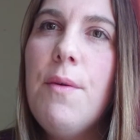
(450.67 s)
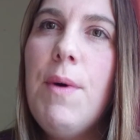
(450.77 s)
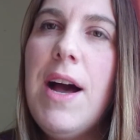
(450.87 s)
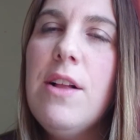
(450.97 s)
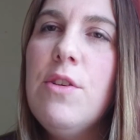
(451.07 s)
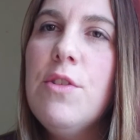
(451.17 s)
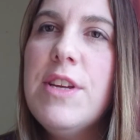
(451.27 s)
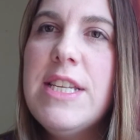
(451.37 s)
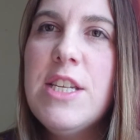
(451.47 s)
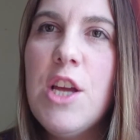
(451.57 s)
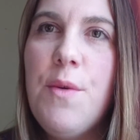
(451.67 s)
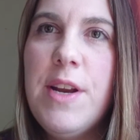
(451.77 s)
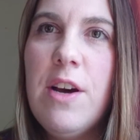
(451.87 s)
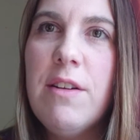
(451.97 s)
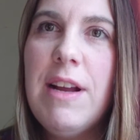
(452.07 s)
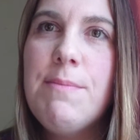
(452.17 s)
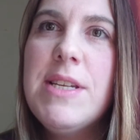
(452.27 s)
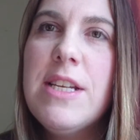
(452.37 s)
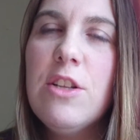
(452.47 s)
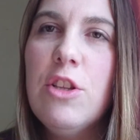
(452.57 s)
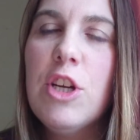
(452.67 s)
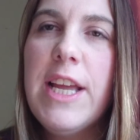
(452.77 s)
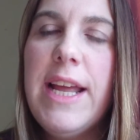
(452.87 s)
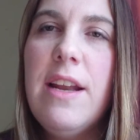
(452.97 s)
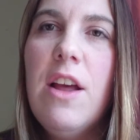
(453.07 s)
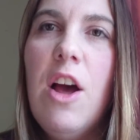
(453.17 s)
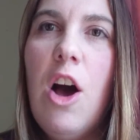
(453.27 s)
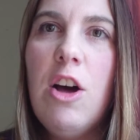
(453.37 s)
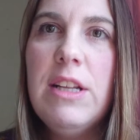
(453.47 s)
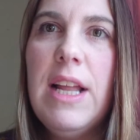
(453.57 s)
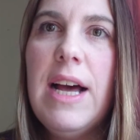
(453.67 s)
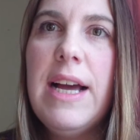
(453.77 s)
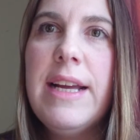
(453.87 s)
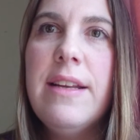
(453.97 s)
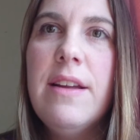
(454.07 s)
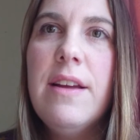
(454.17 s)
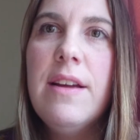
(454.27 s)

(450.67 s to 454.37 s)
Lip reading: while all this is going on, I'm still looking online